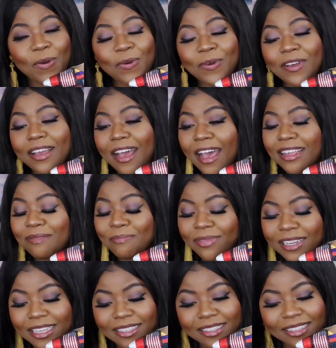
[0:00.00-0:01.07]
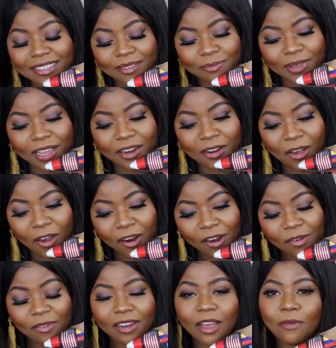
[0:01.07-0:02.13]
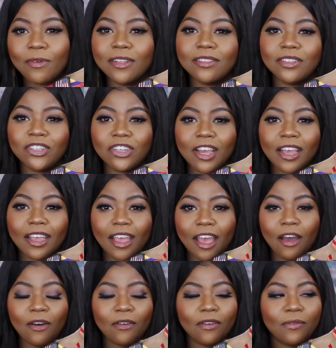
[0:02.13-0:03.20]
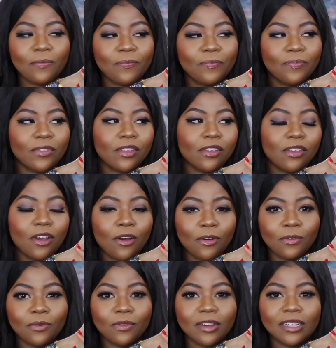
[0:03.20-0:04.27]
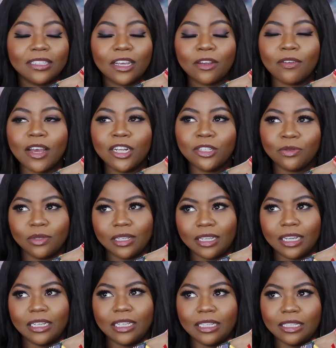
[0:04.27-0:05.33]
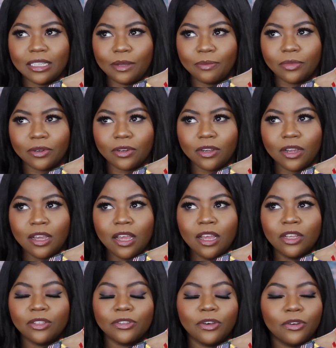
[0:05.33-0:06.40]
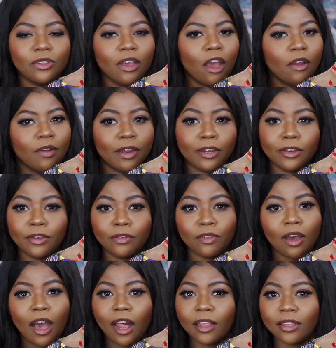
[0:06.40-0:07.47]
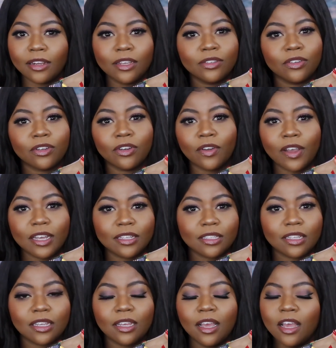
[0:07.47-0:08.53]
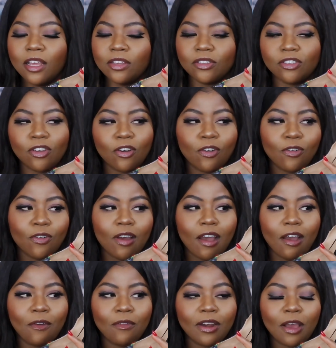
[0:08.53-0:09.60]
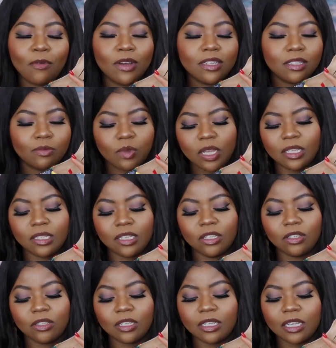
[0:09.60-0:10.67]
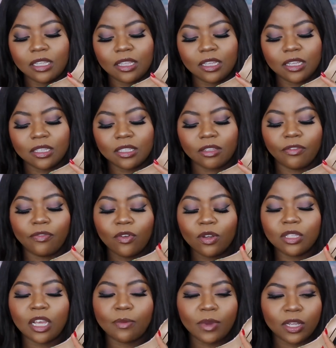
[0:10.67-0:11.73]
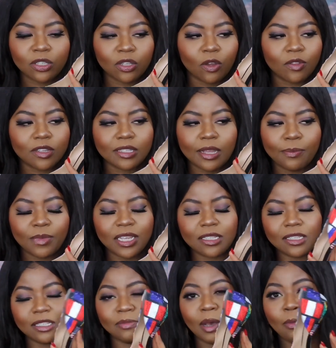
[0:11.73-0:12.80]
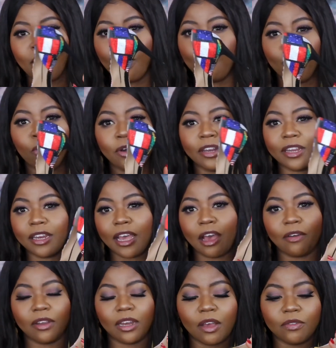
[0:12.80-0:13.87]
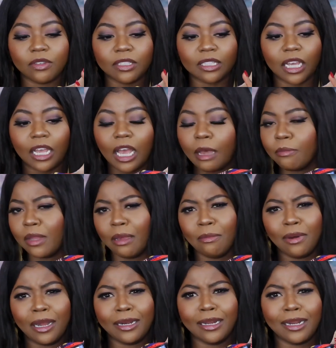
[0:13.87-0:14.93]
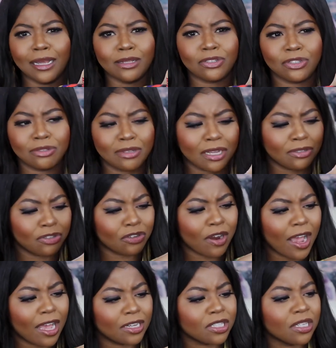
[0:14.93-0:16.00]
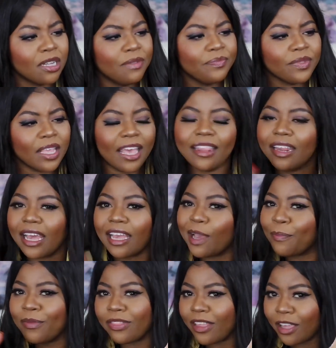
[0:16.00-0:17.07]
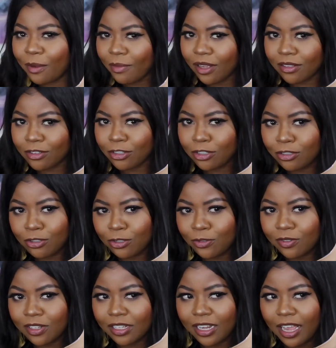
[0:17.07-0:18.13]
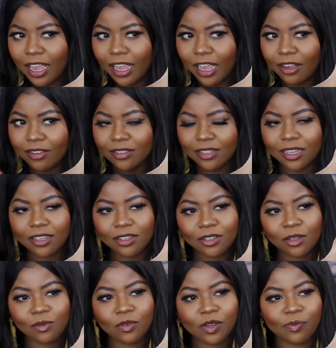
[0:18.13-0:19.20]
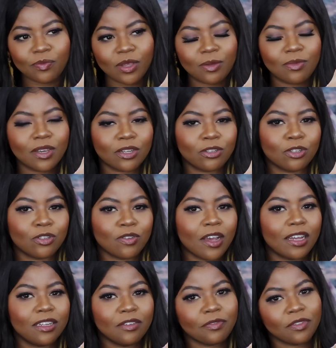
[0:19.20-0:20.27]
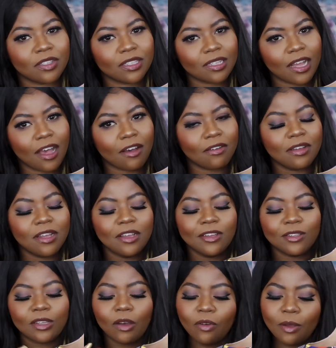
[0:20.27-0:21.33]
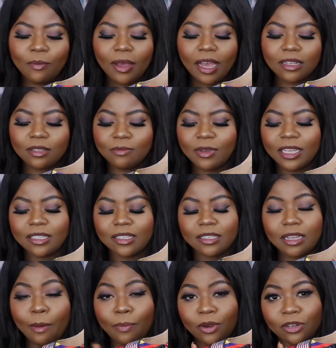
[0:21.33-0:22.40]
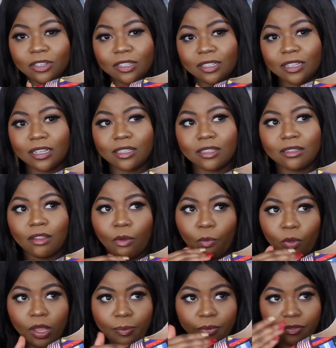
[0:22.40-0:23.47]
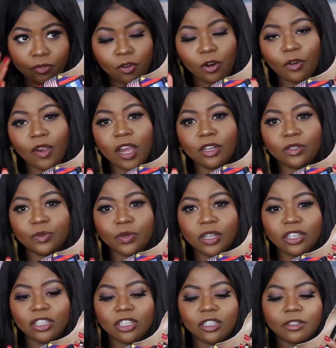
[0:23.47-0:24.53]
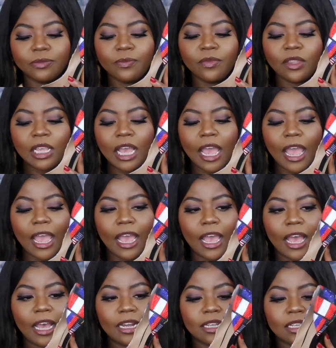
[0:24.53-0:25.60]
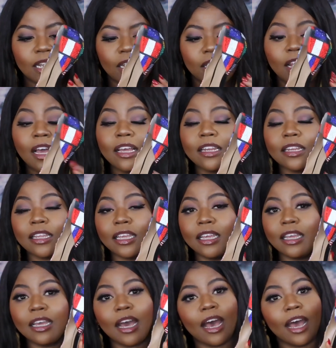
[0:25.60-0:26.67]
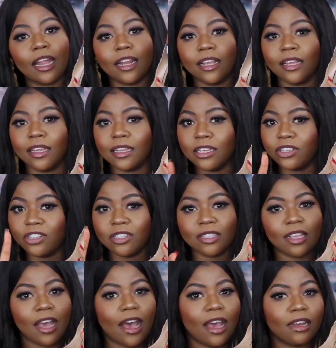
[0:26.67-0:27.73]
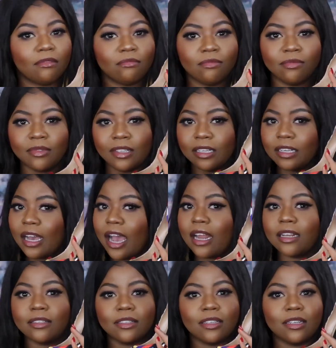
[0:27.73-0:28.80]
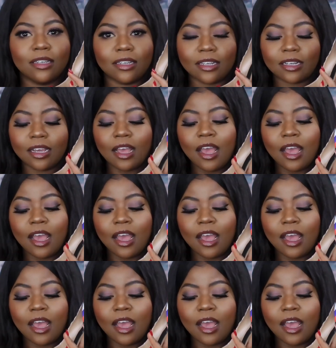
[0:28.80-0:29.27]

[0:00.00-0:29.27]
When I went to check out, yo, because I graduated in December, so y'all already know the holidays are crazy. So when I went to Macy's to get this, the first time I saw this at Macy's, my mom pointed out was like, I'm not buying that, that's trash. And then I kept on thinking about the shoes during the day. I was like, you know what? Maybe I should try a different style. So I went back to Macy's. I purchased this the week before graduation. And luckily, God is just God. God is good.